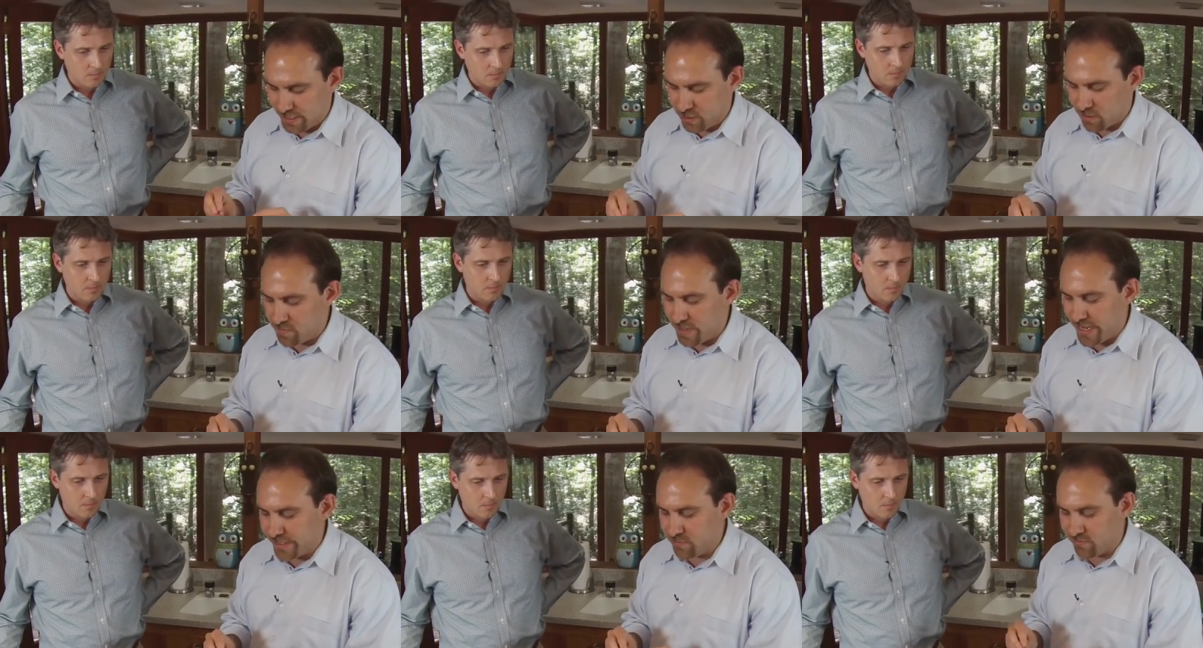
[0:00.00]
Speaker 1: Come
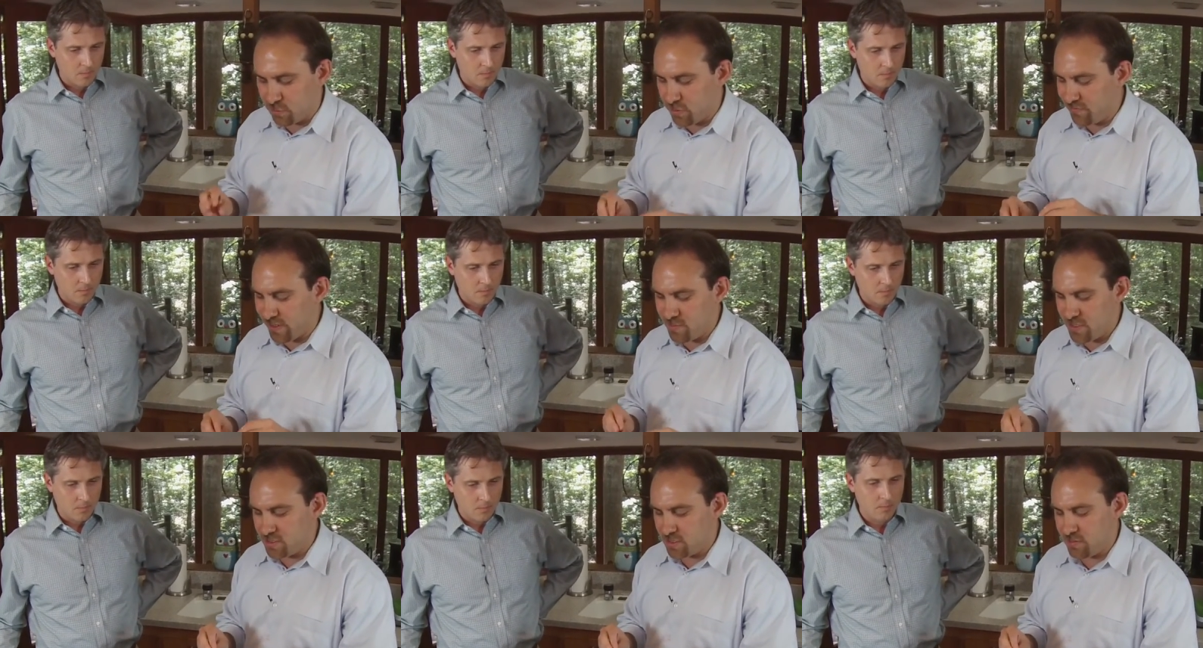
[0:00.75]
back in 45
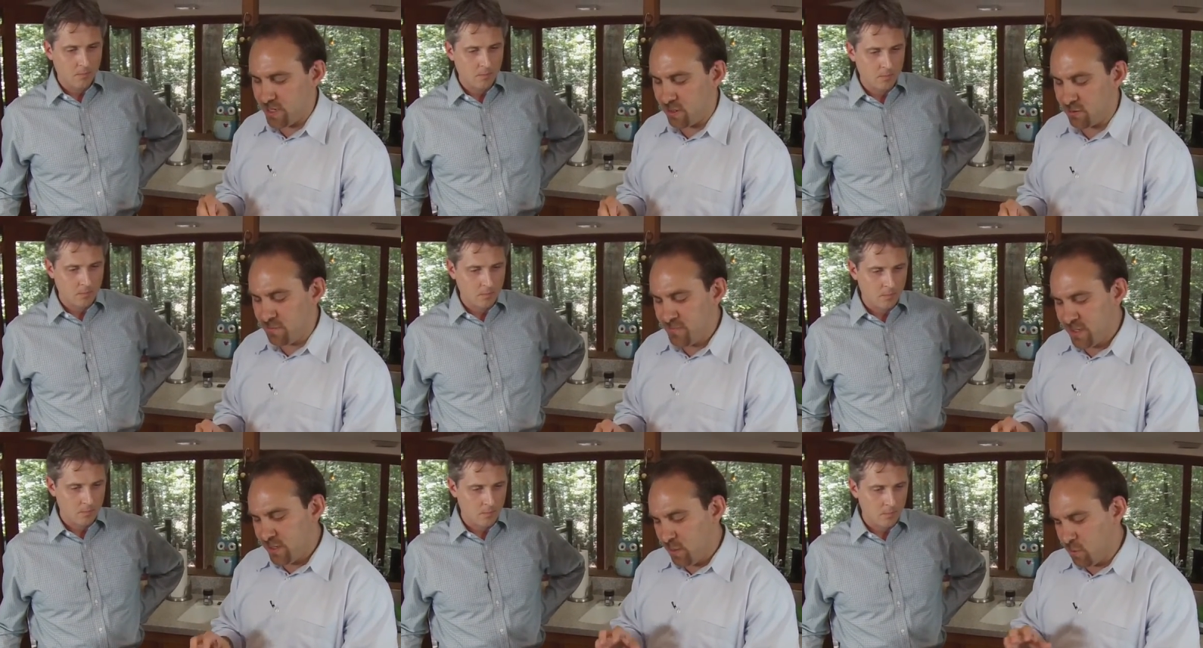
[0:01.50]
minutes to an hour,
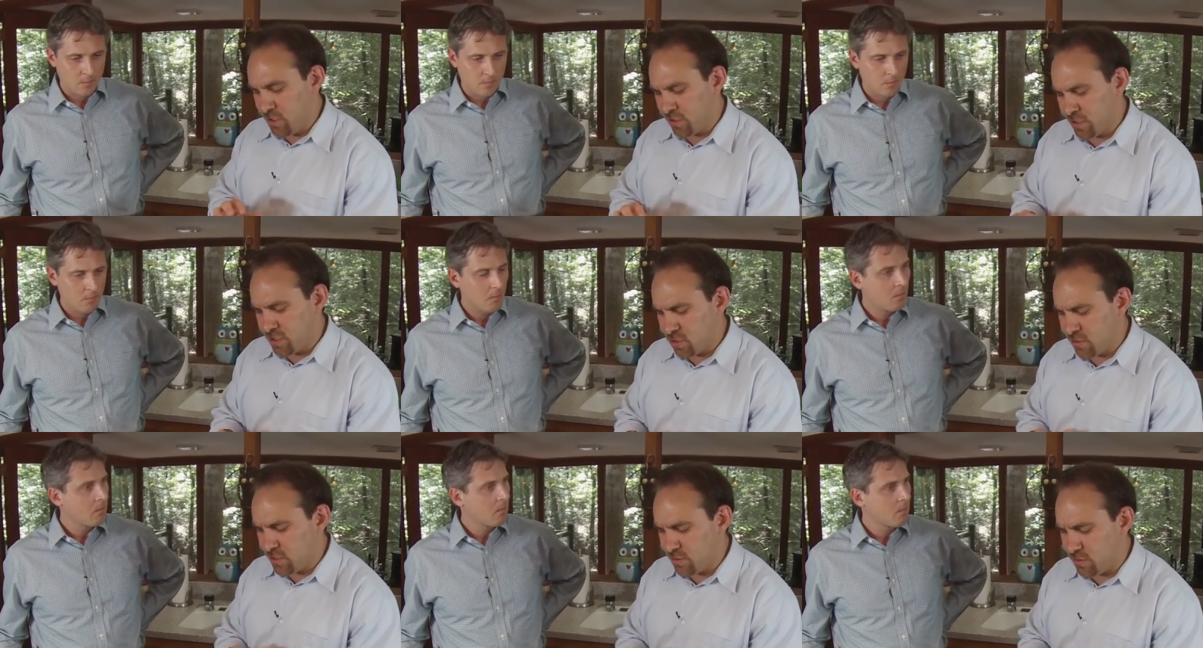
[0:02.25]
and what you're going to
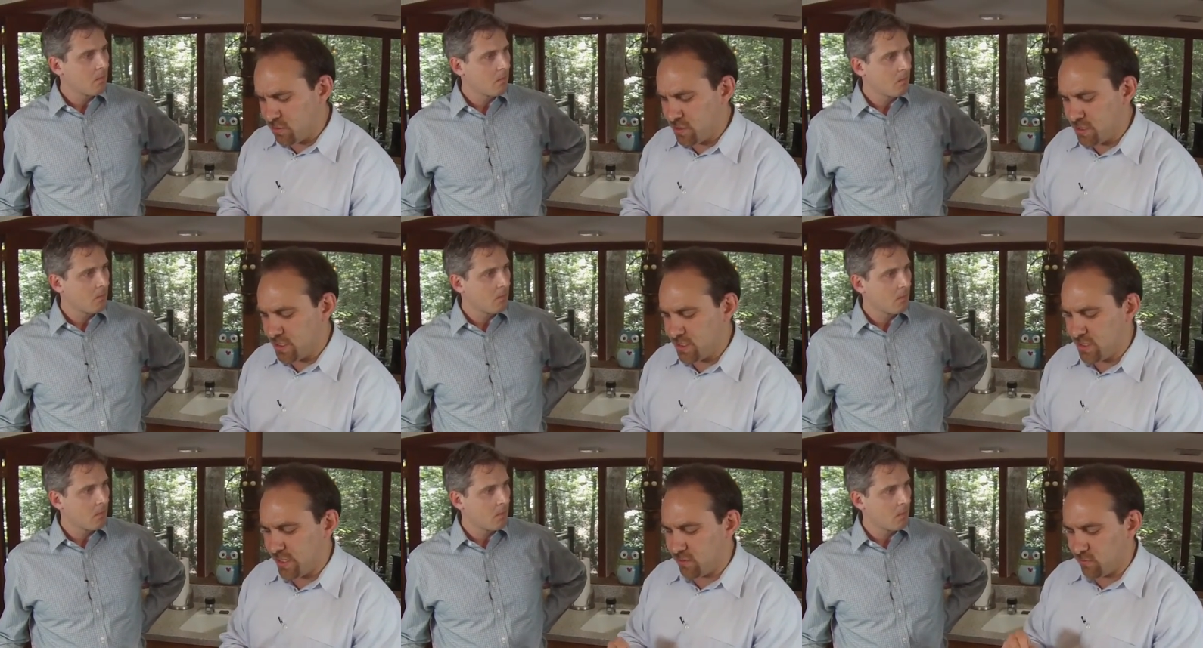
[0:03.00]
start to notice is
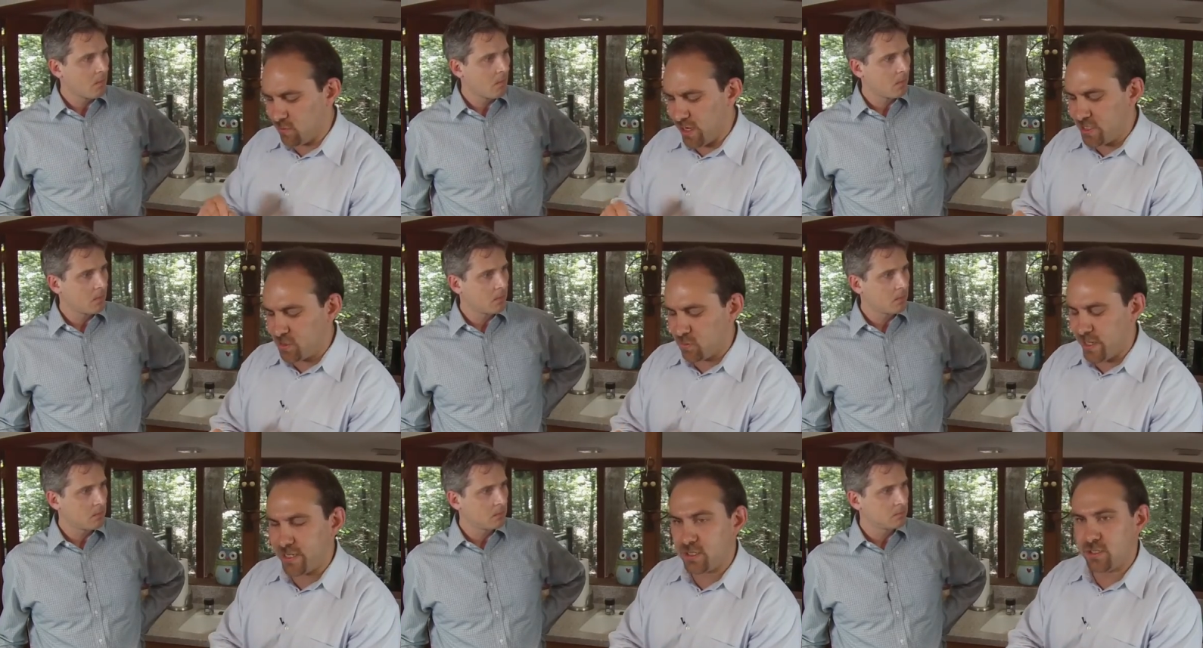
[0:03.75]
that the rice will
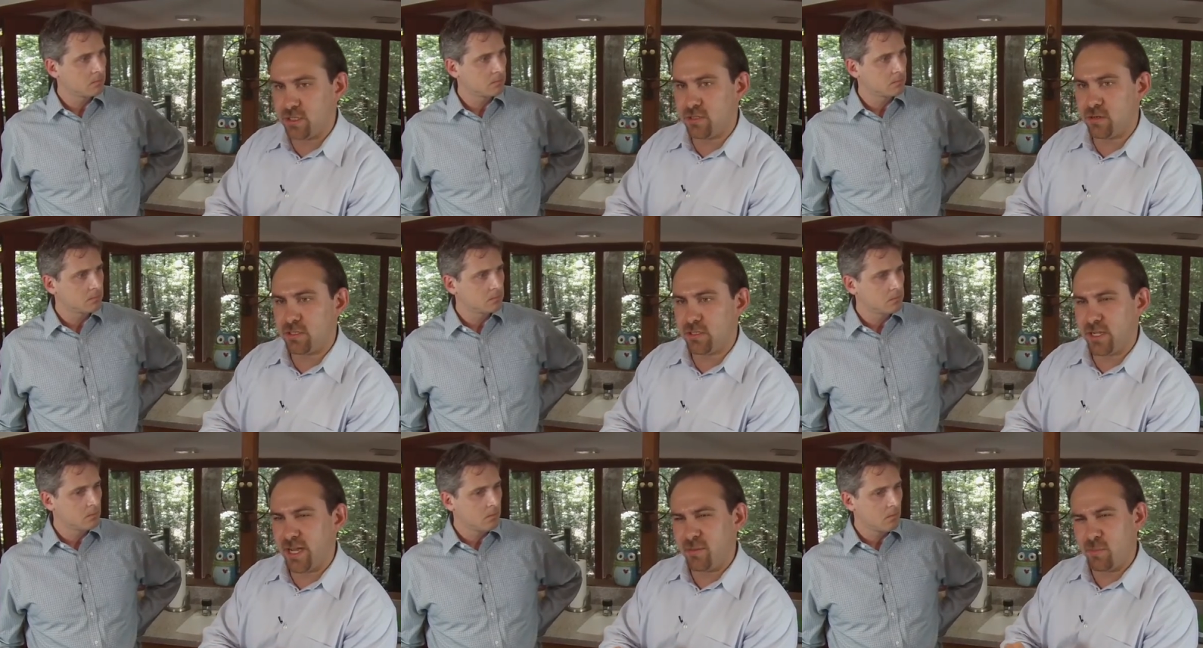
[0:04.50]
actually start to
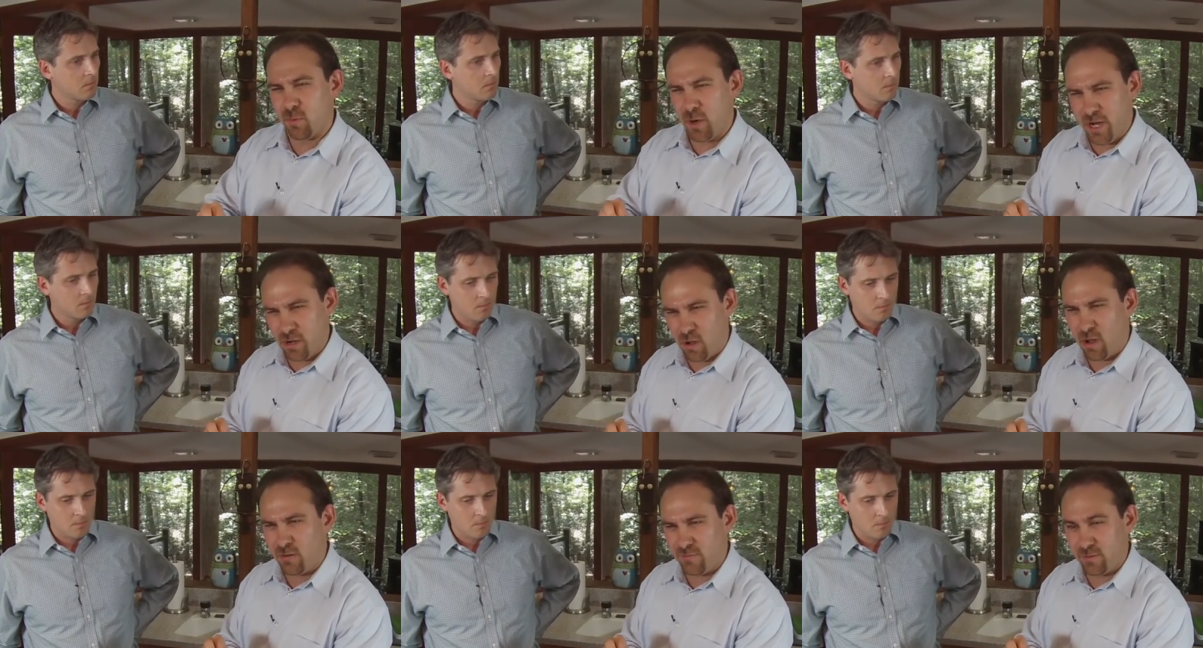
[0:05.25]
kind of break
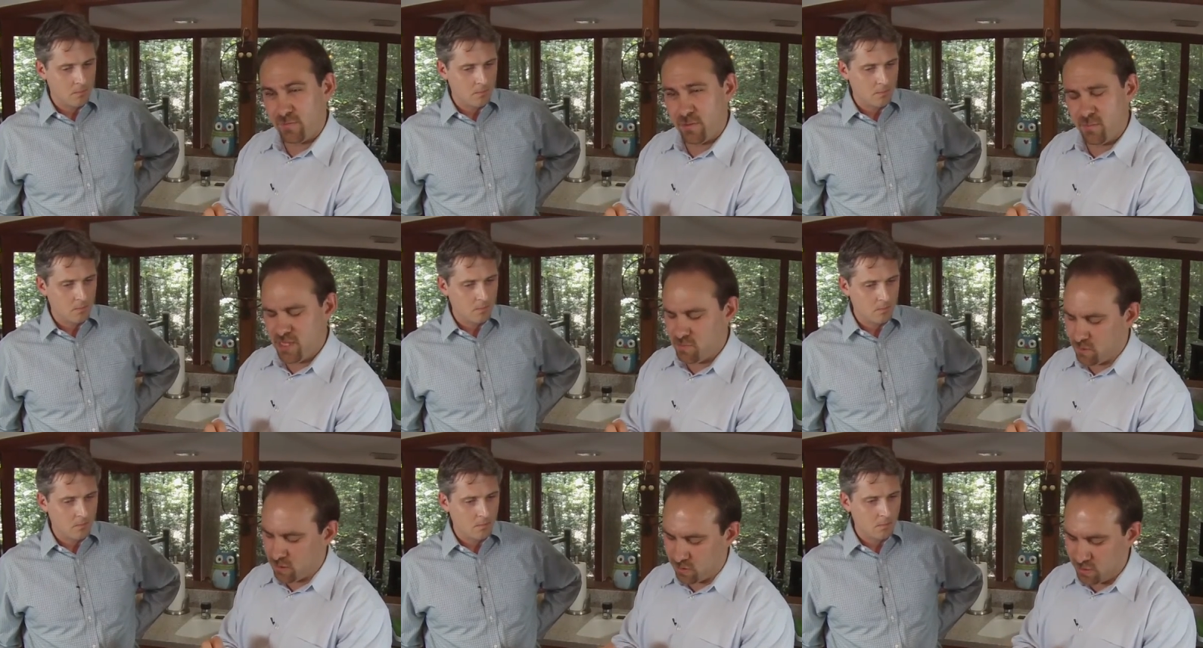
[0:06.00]
off of the
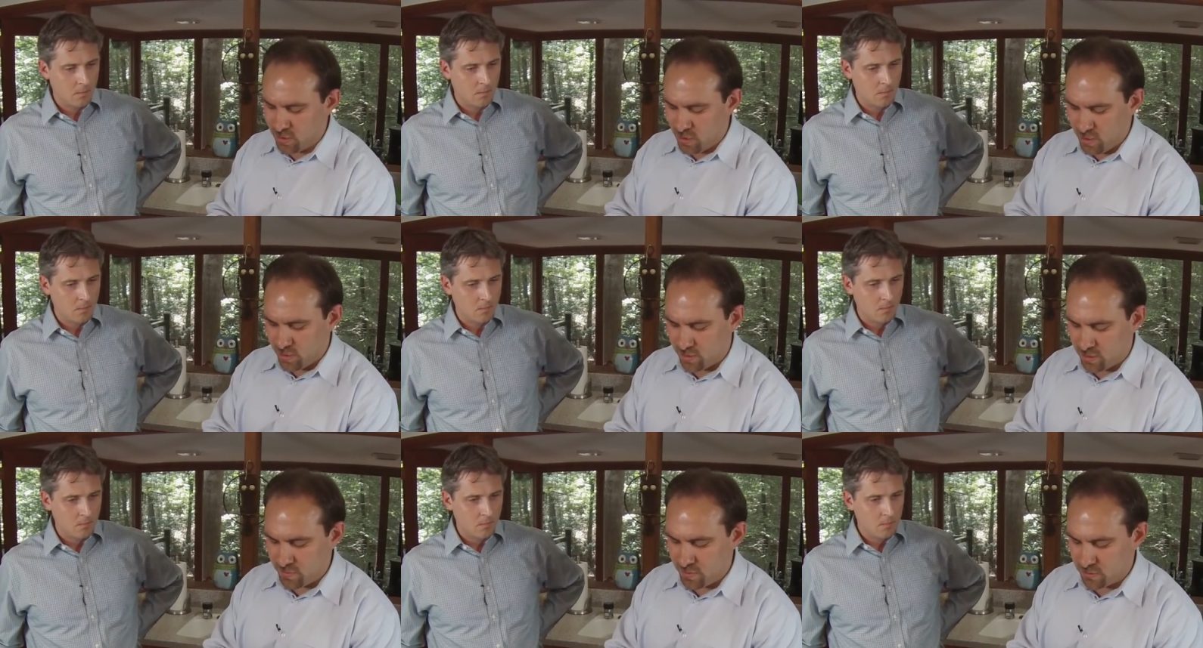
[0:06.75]
meatball
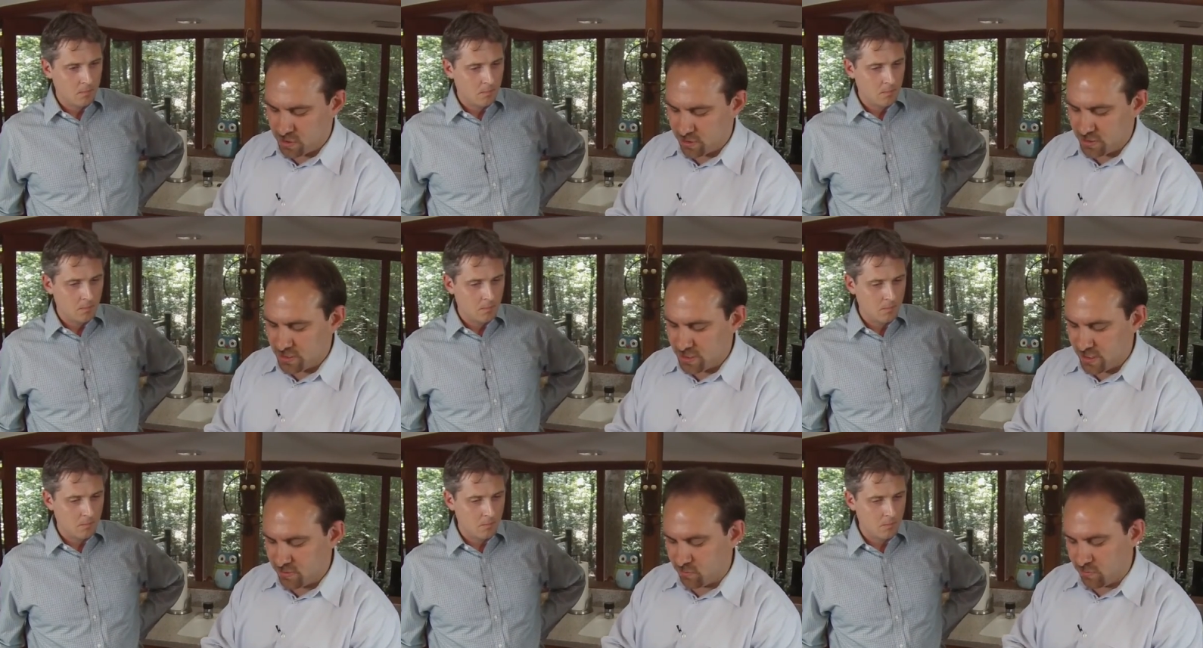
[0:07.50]
um, you'll start to
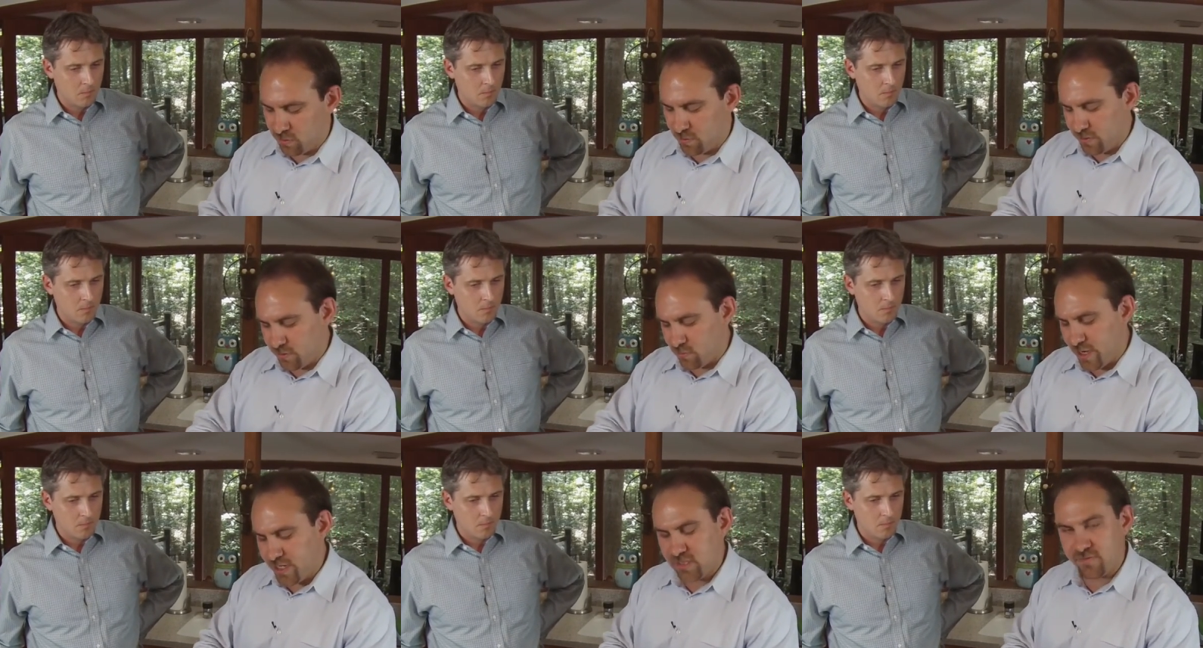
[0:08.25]
see a little bit of the
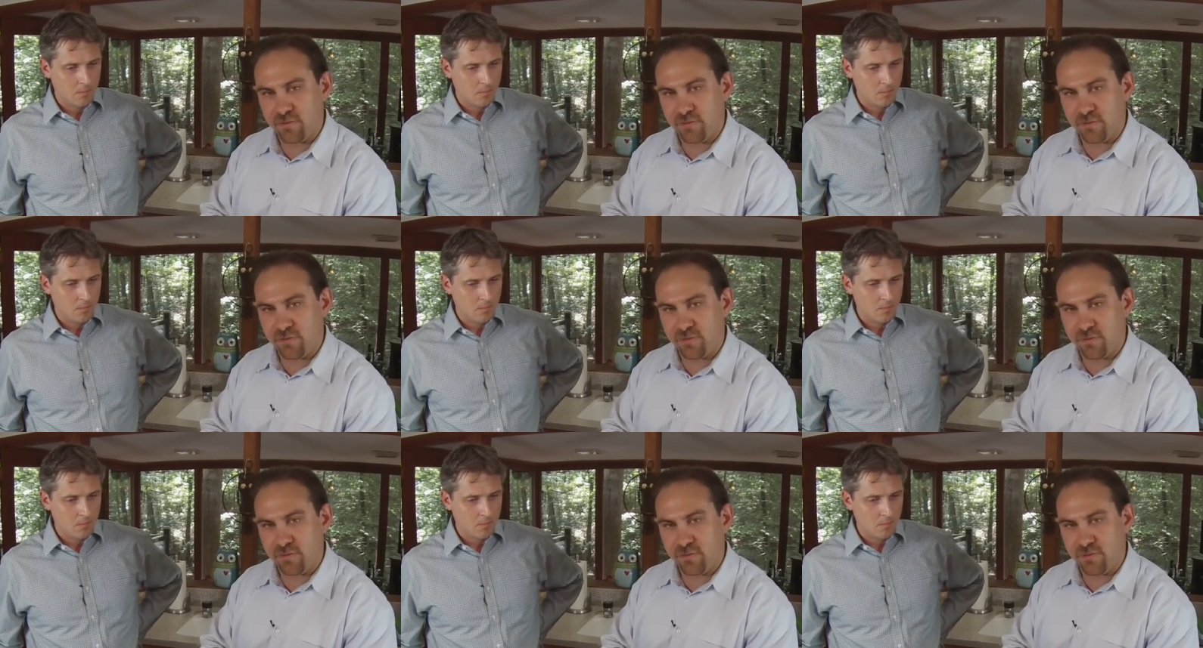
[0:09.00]
rice